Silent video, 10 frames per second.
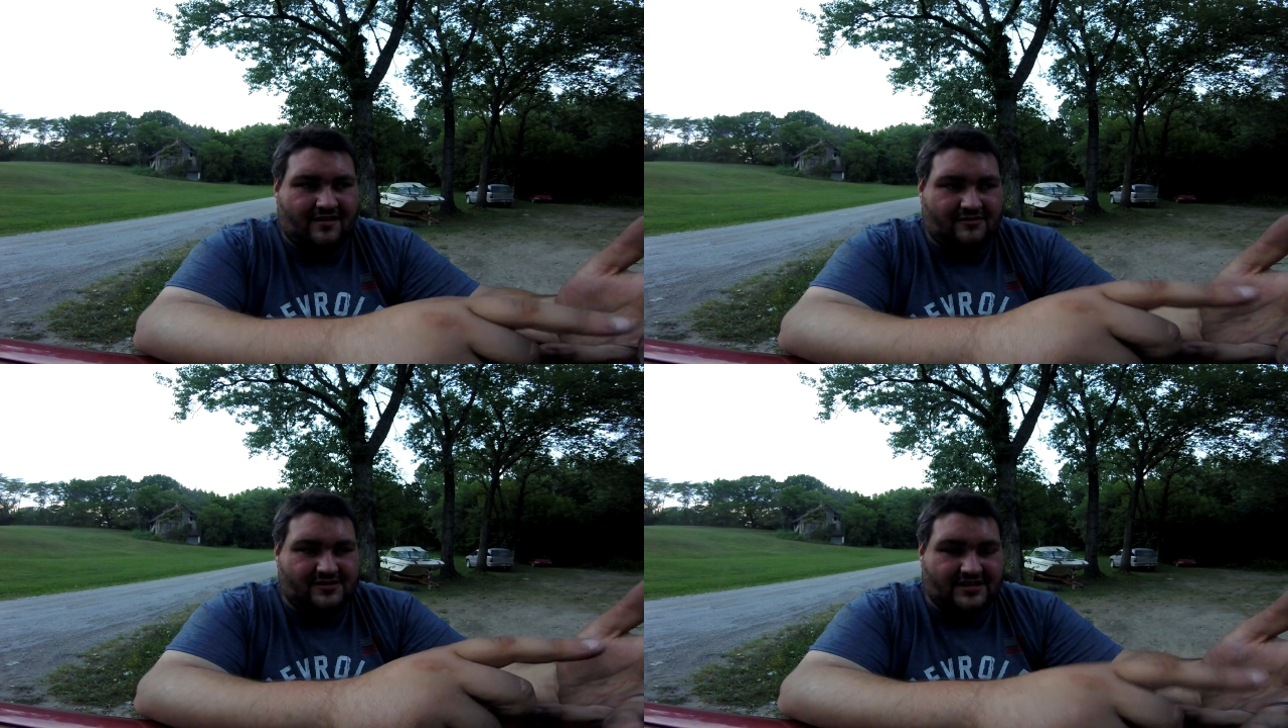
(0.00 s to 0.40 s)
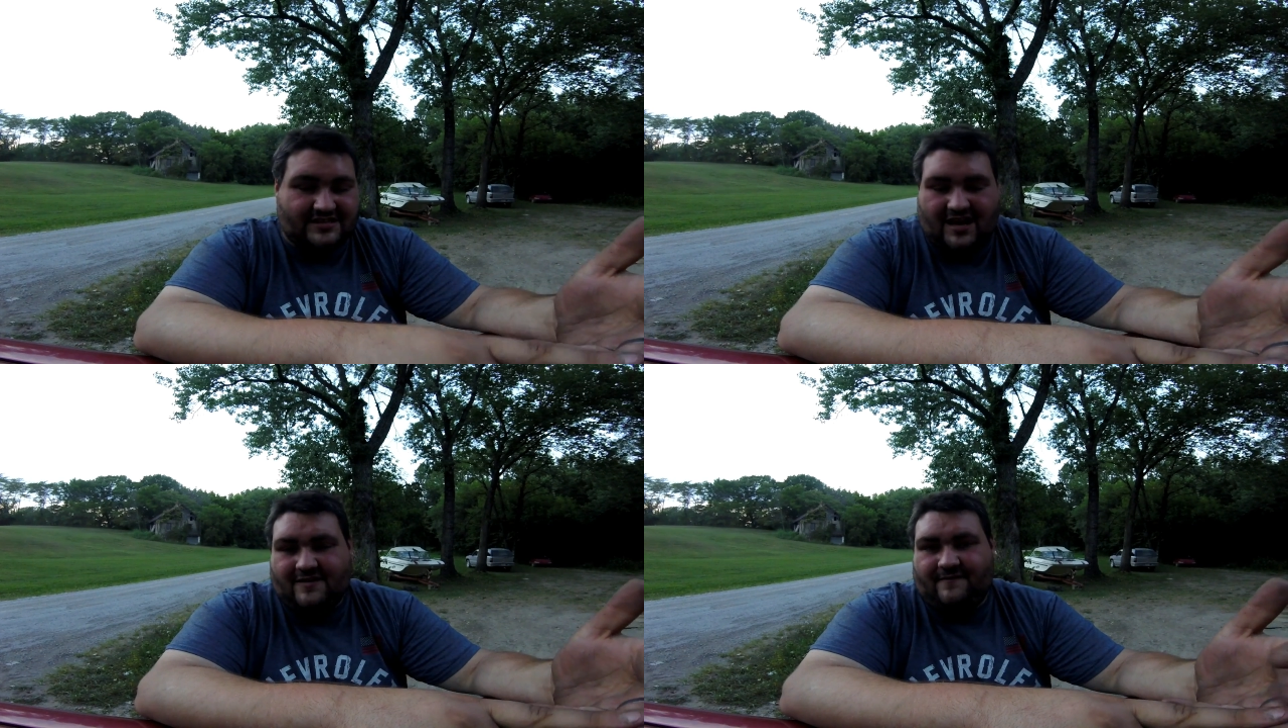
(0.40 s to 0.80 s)
There's a
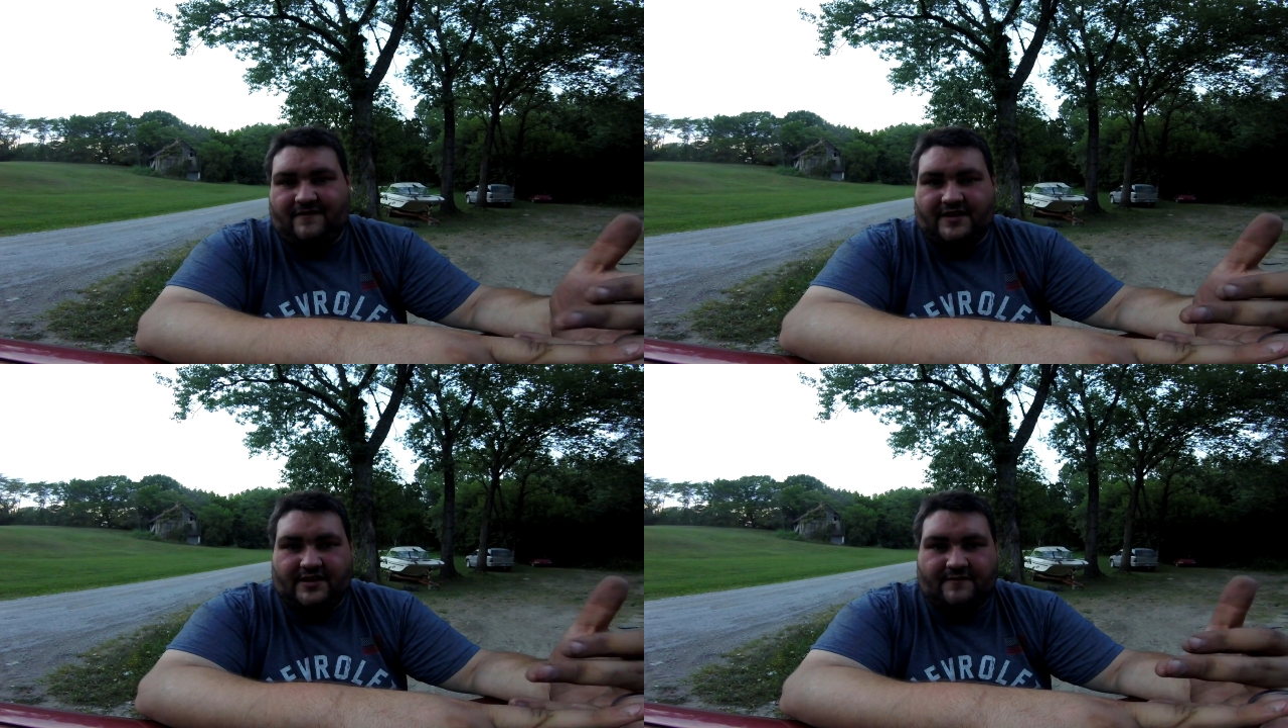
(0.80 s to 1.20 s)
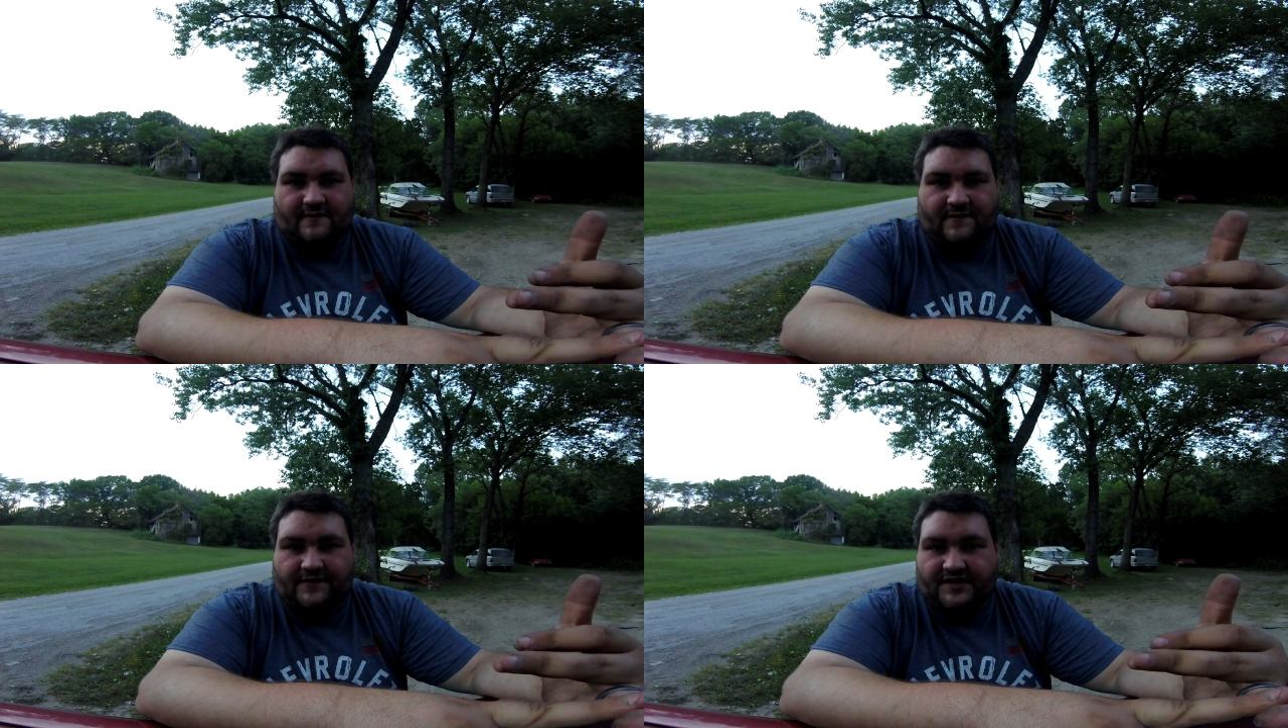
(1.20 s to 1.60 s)
gate fee
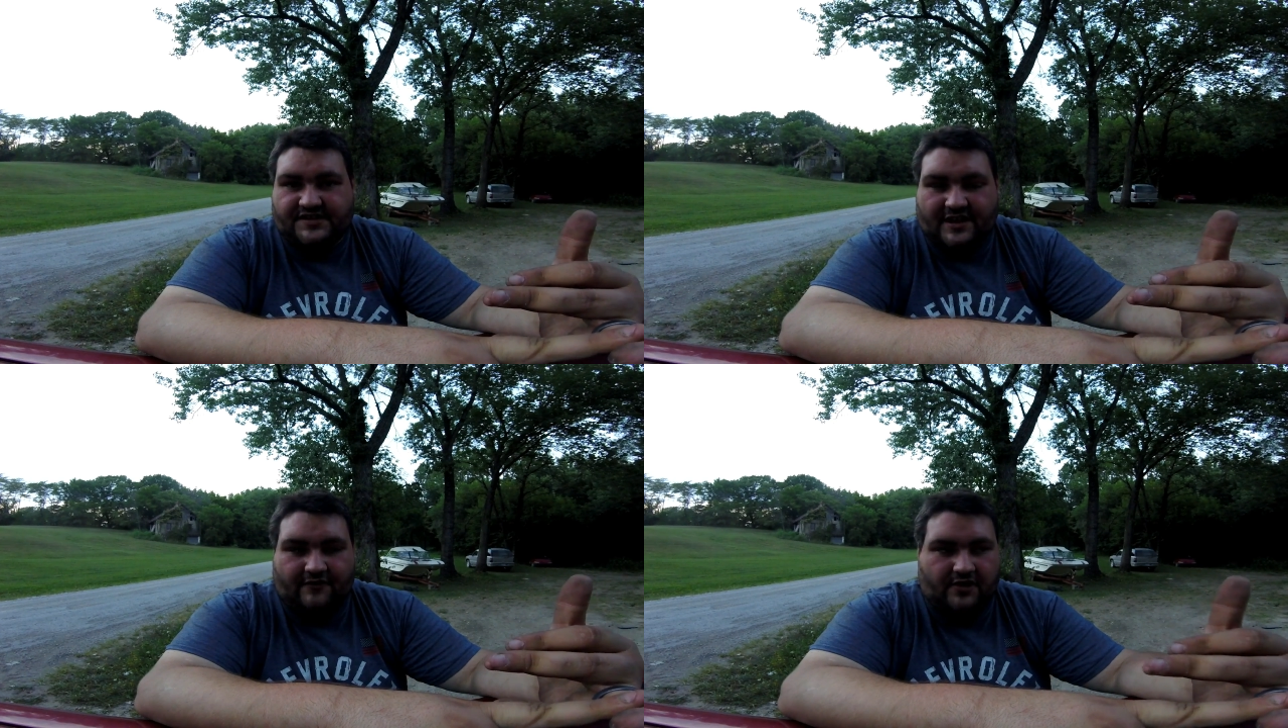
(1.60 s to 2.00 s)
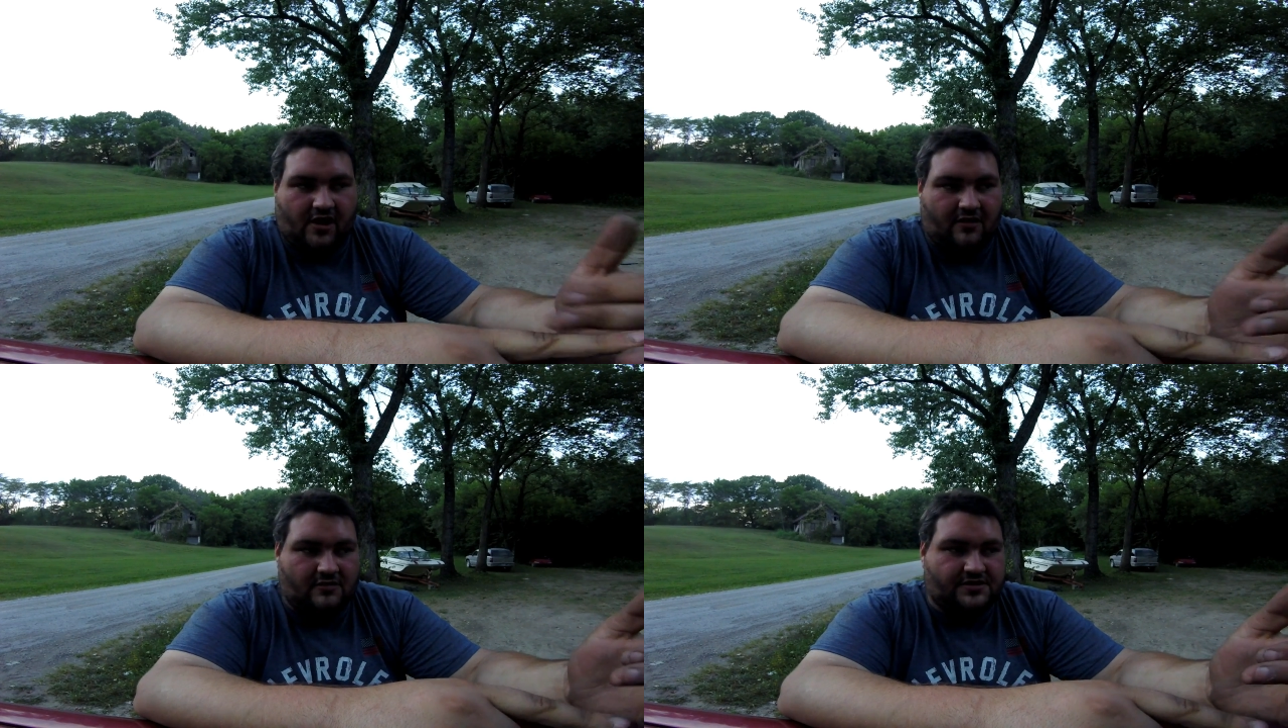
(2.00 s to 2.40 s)
for
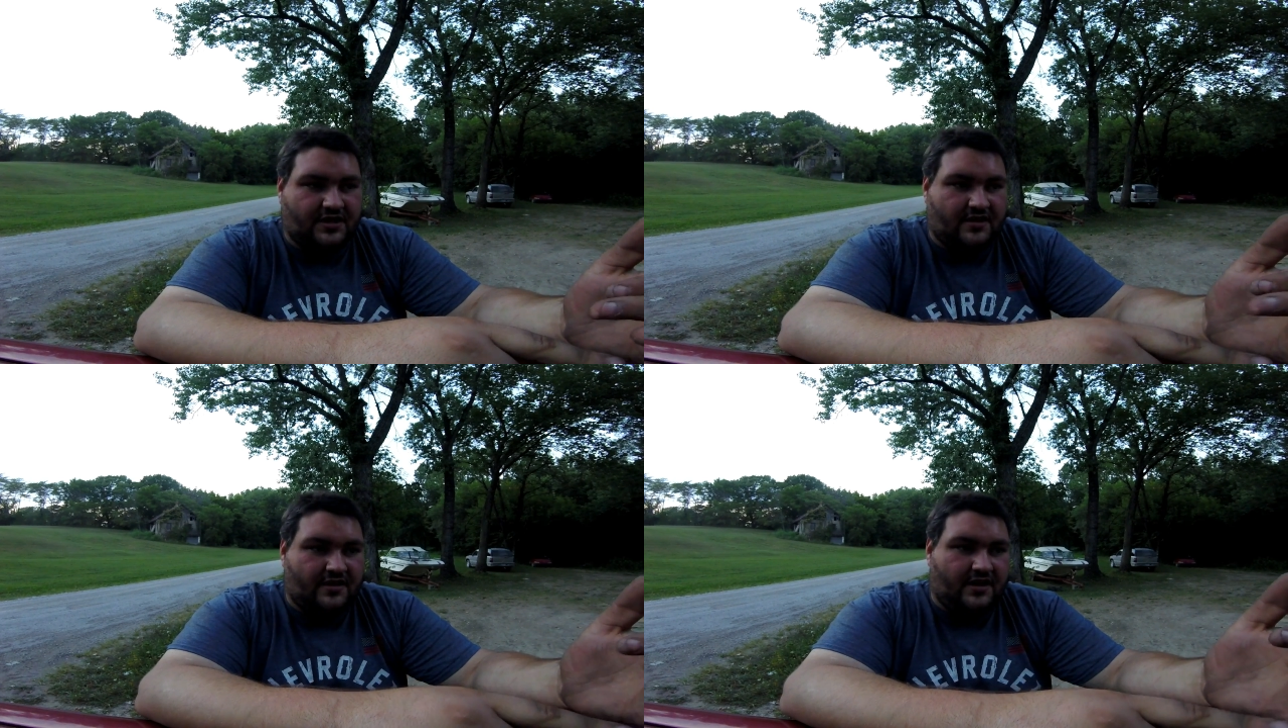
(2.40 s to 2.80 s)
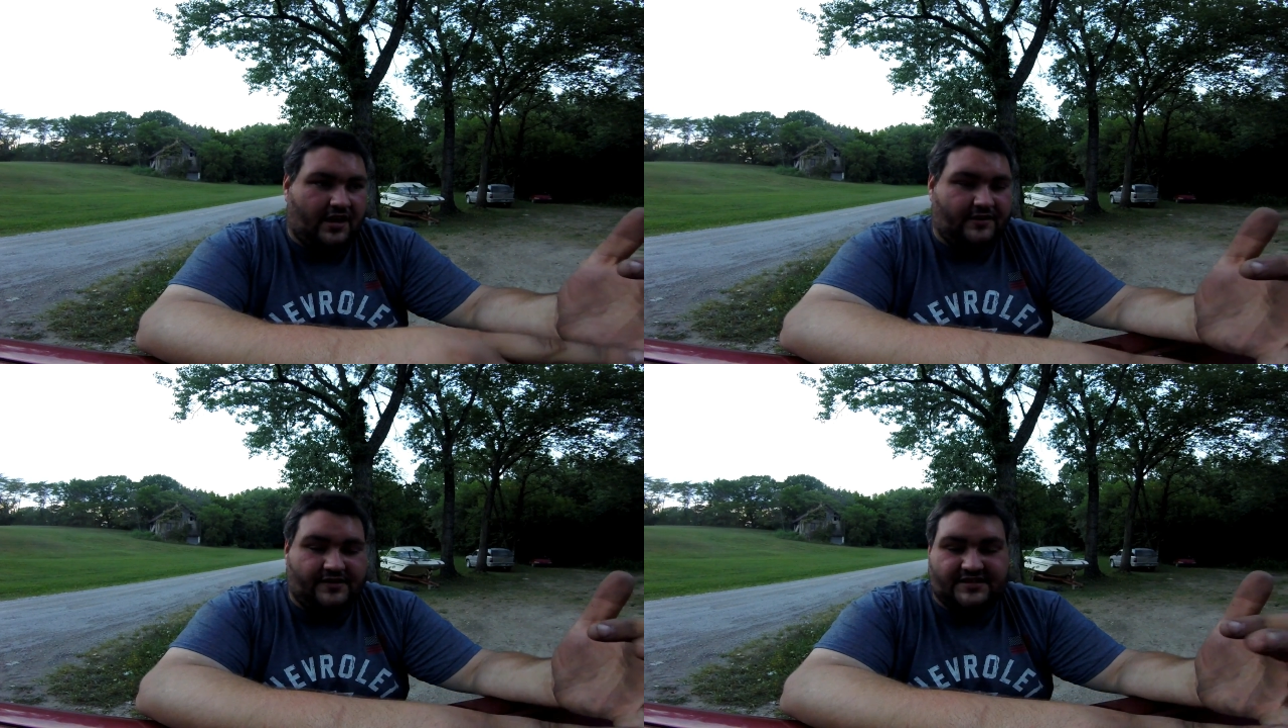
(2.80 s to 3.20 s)
$57,
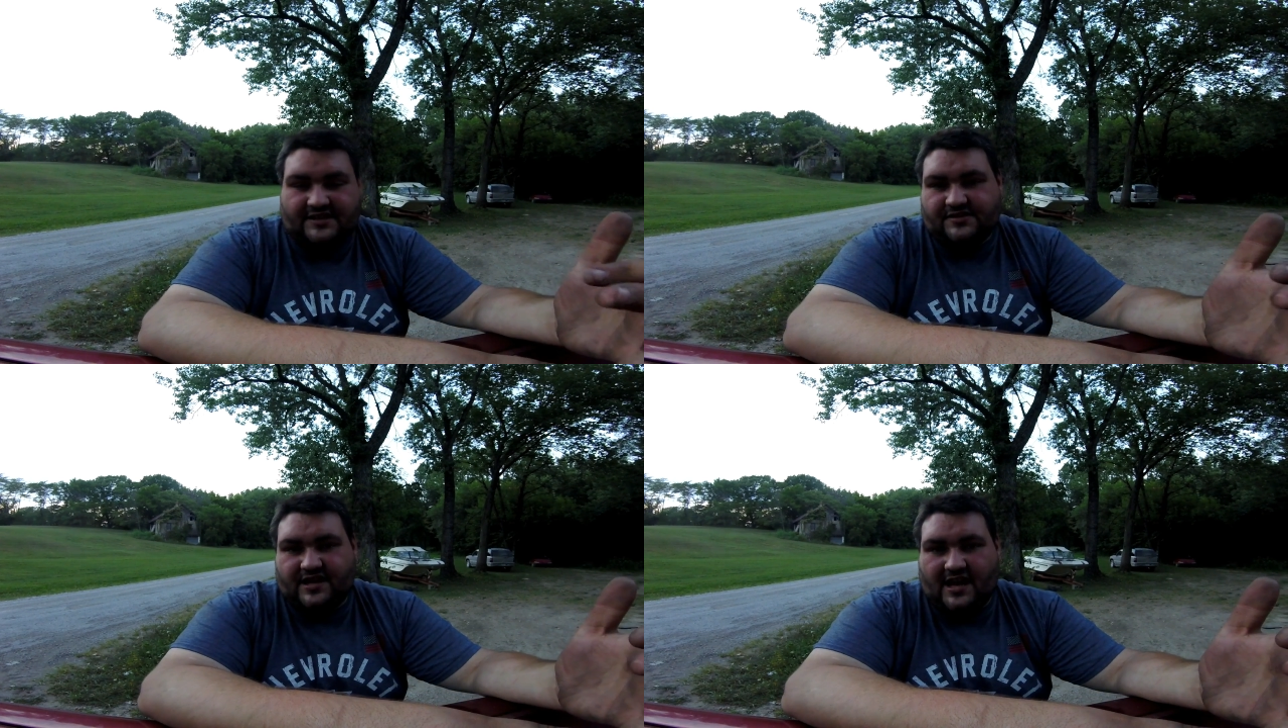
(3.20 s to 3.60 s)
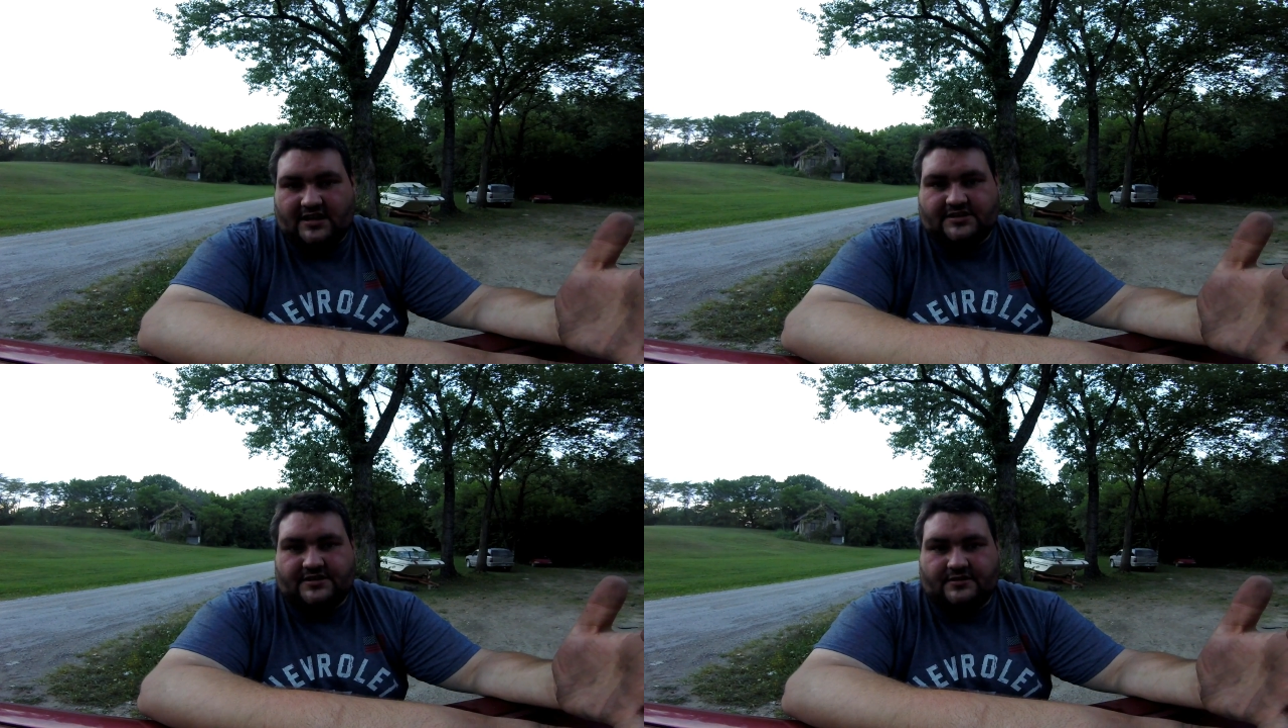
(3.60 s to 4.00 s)
and then the sales tax.